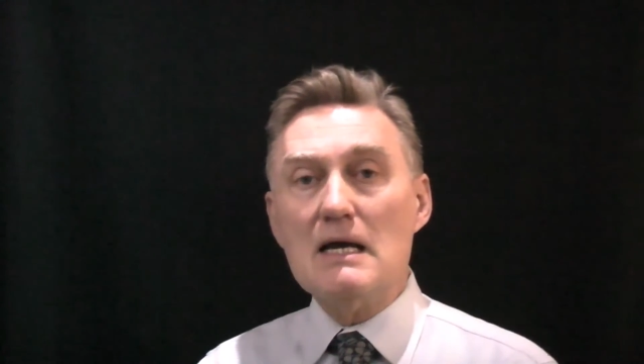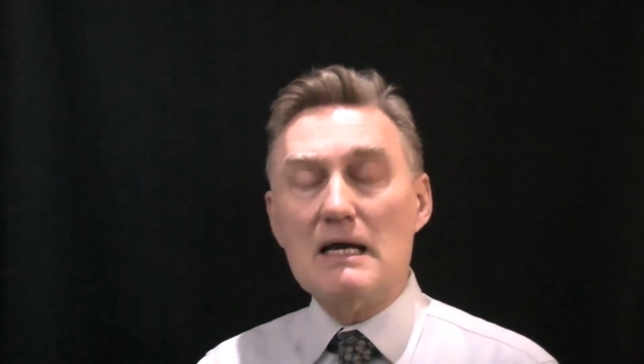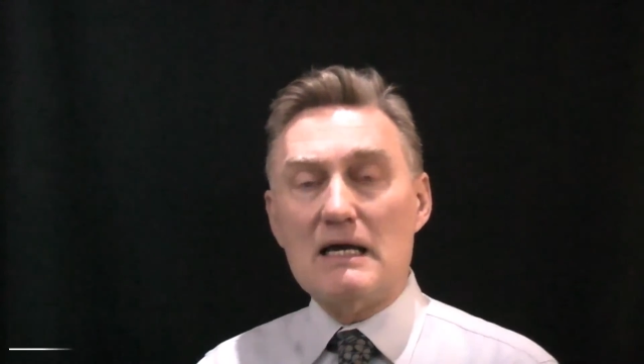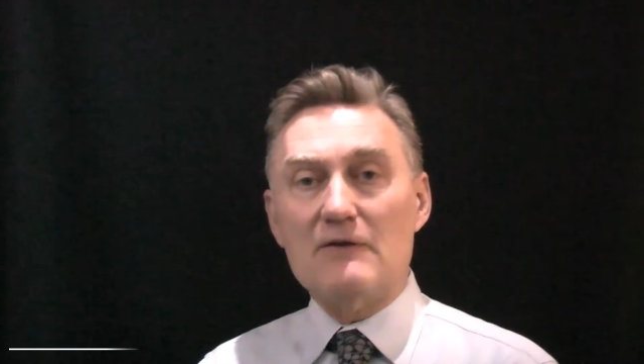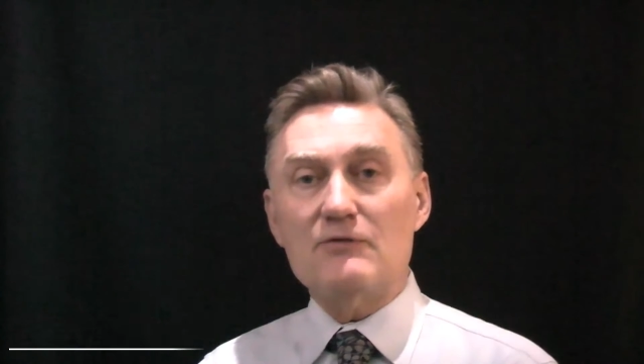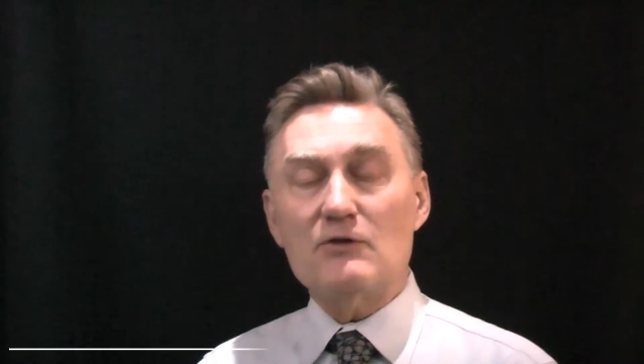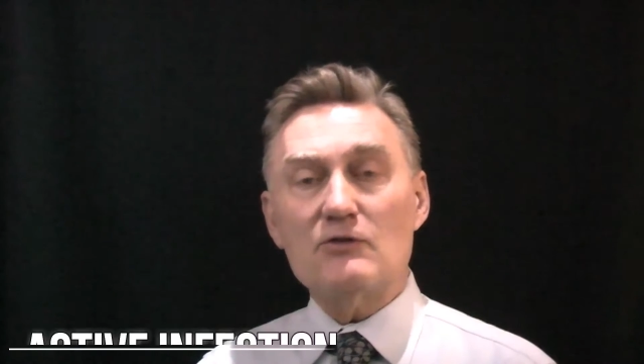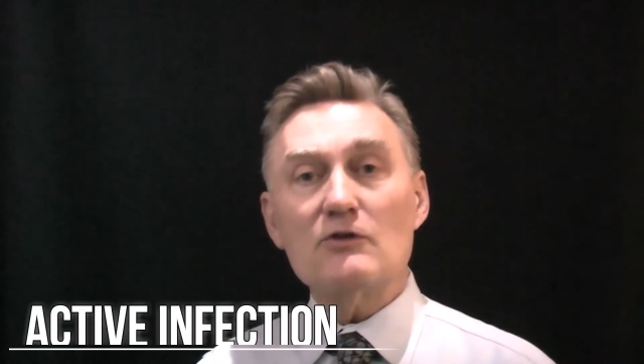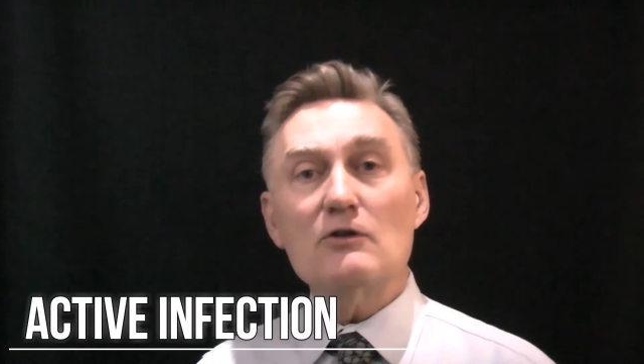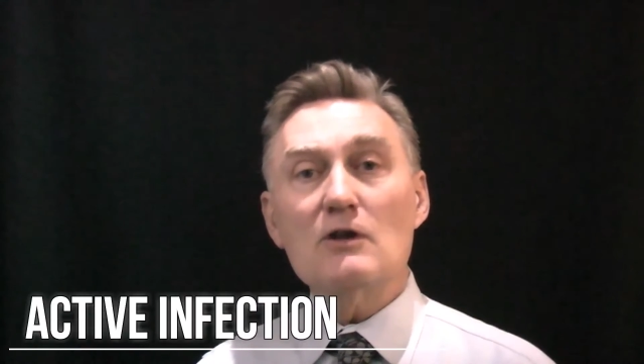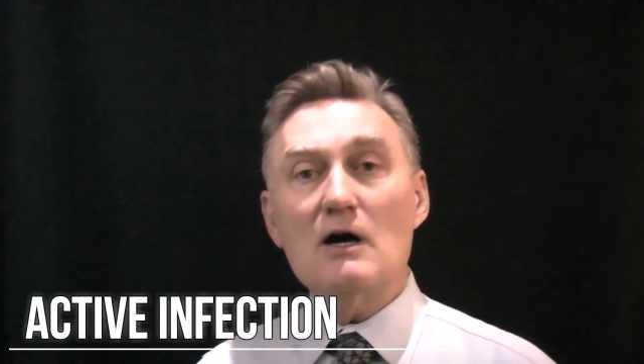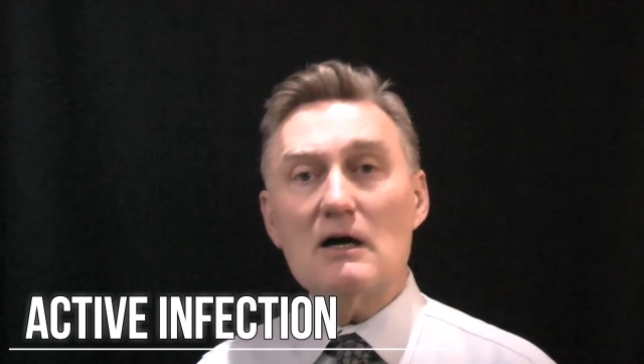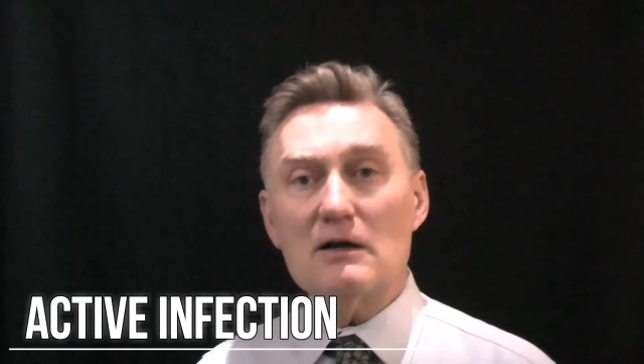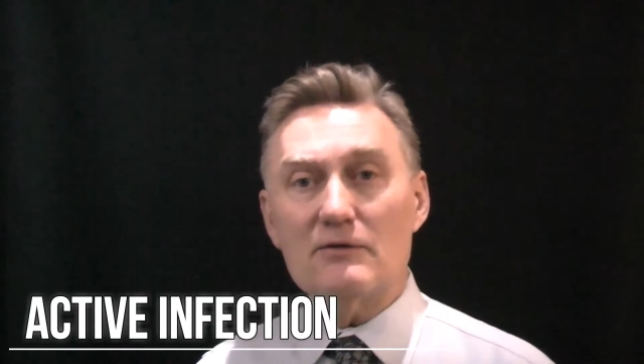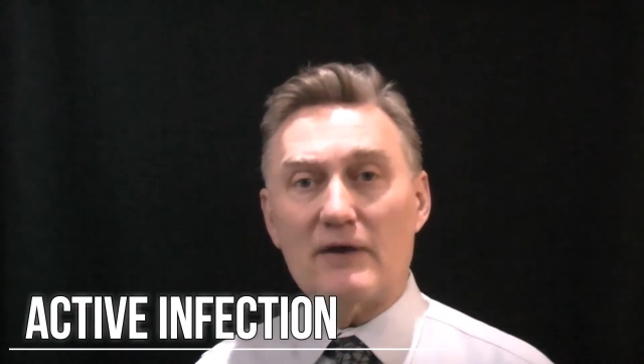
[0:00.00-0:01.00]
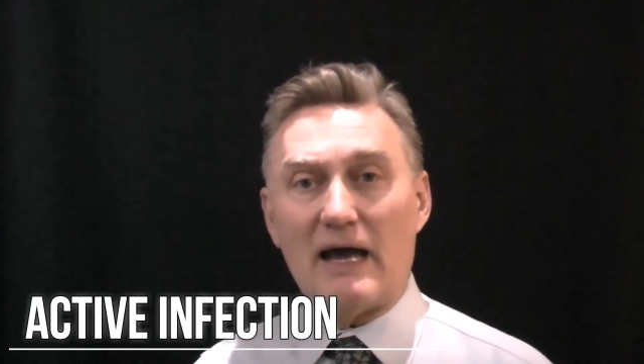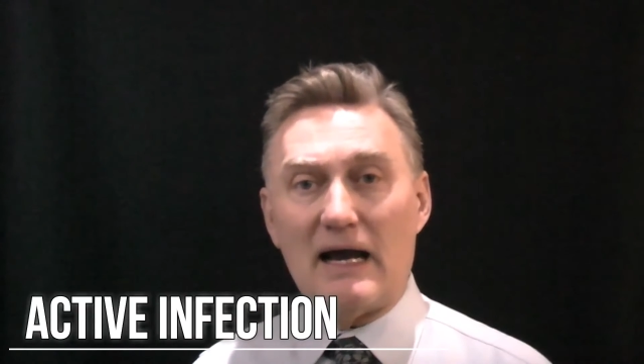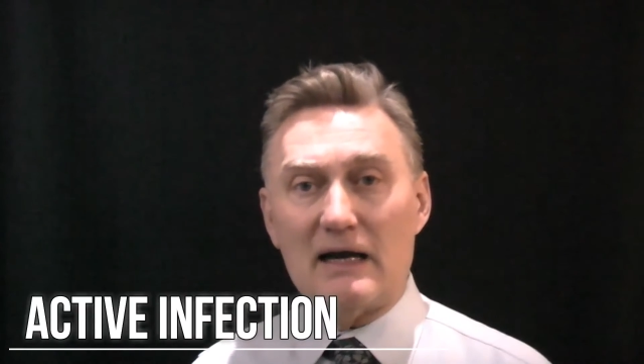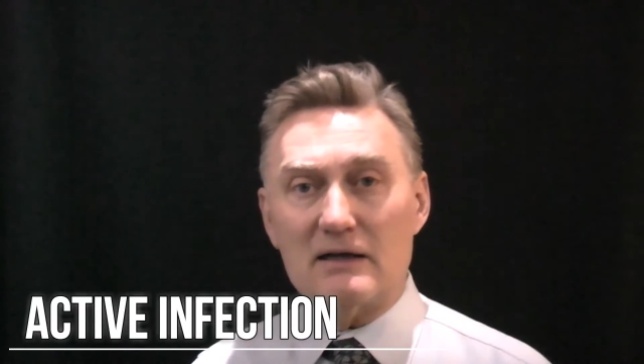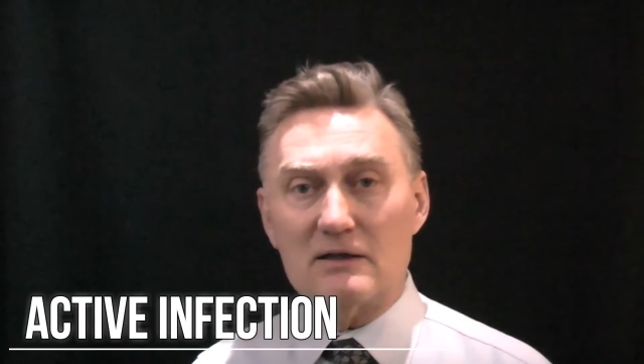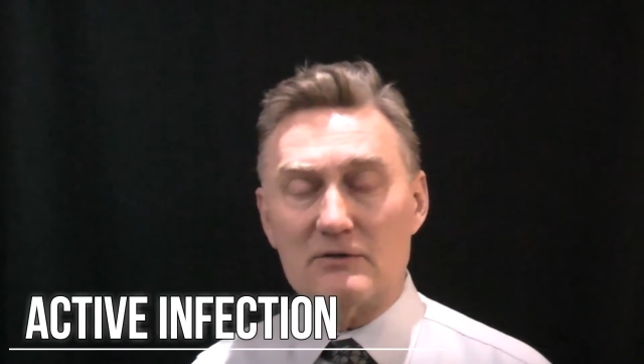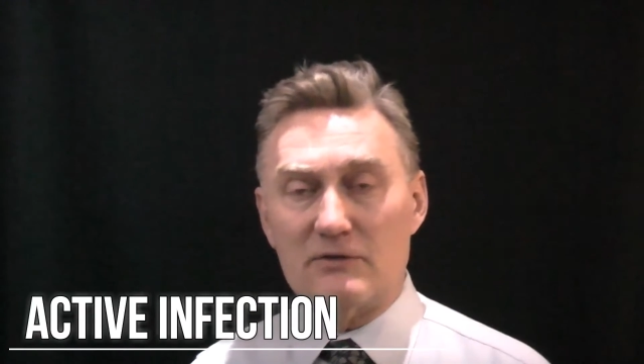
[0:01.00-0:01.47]
If there's a lot of
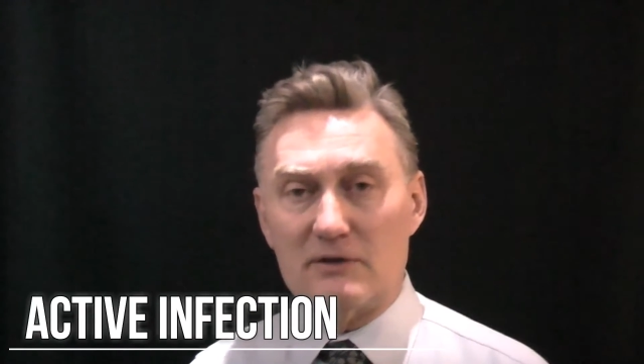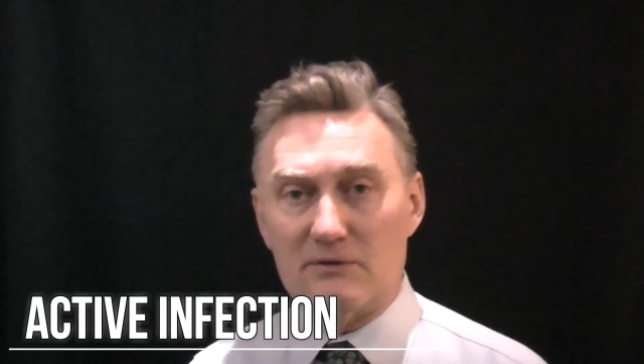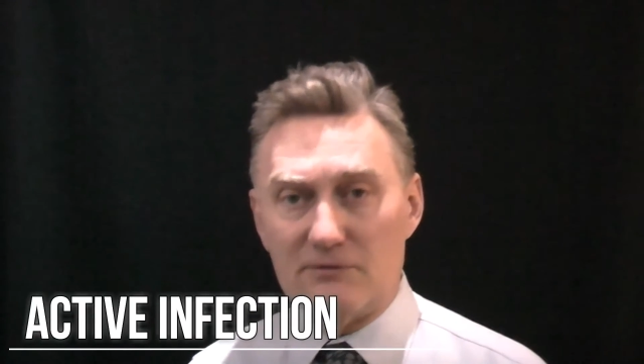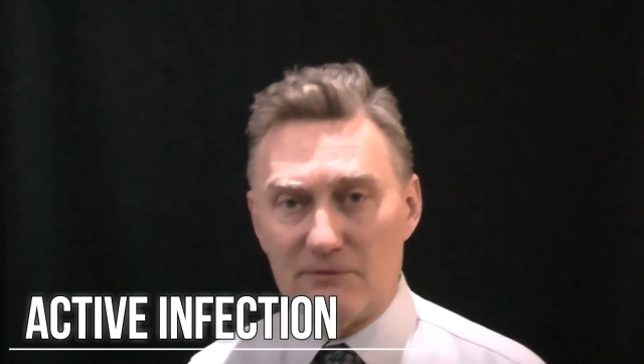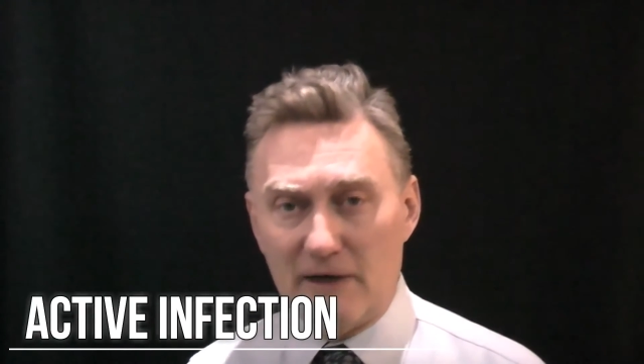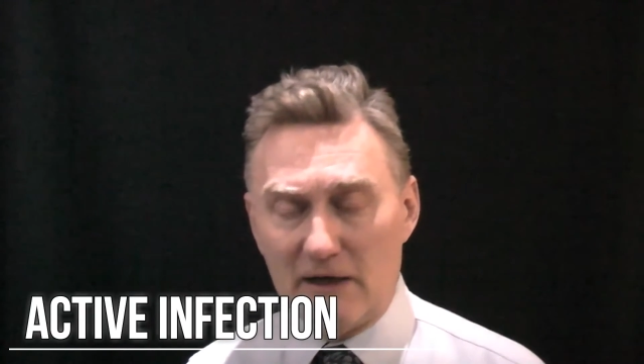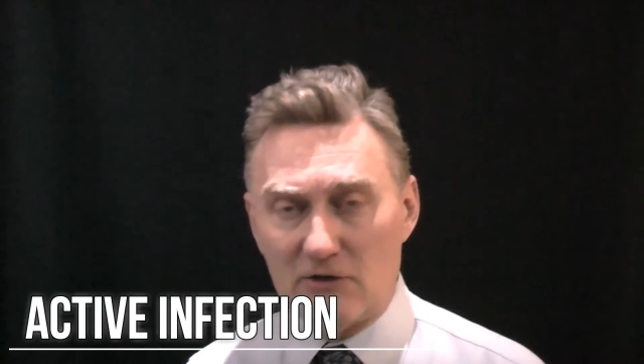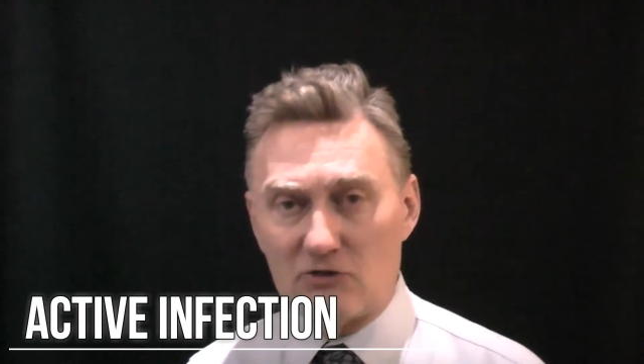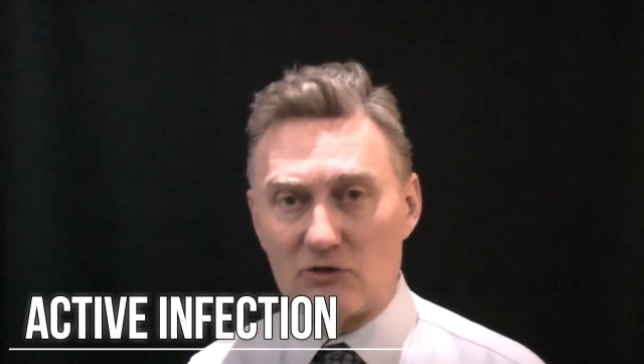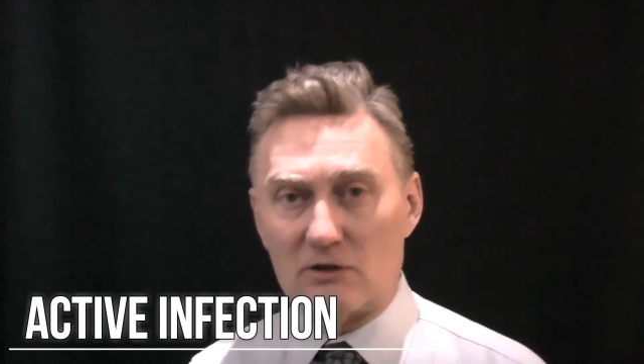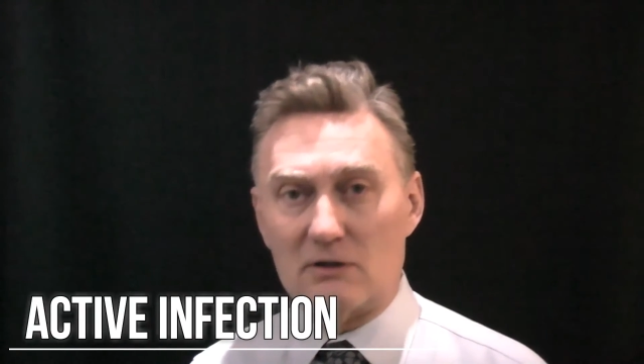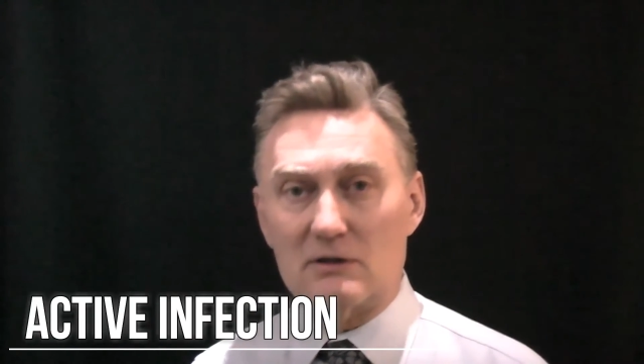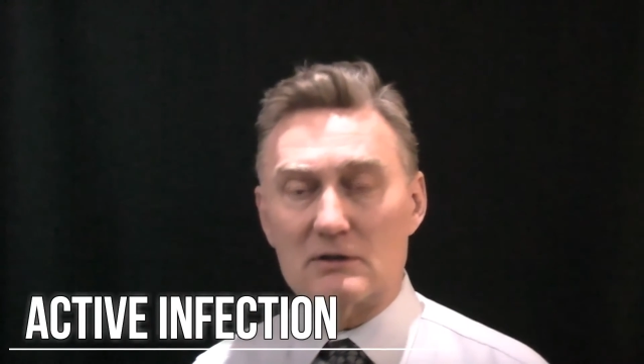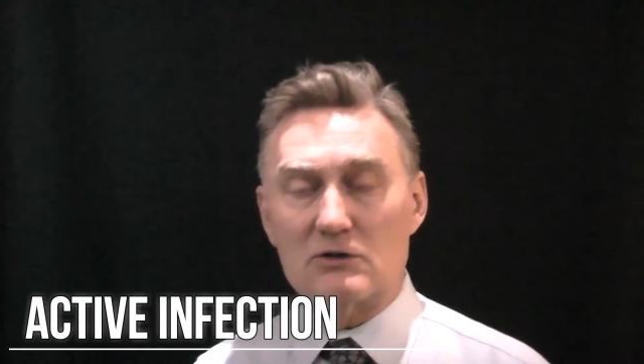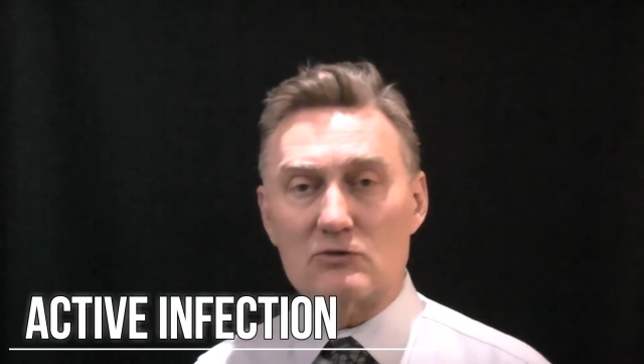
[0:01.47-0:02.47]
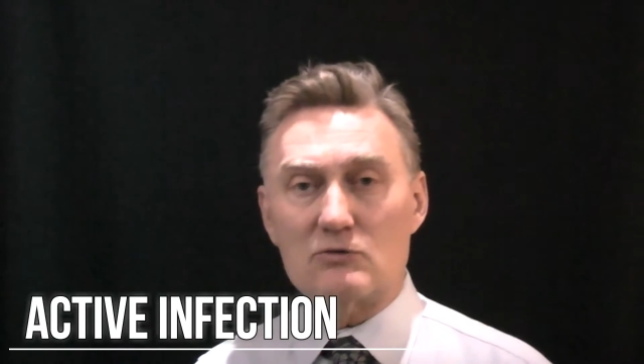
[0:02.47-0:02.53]
active infection,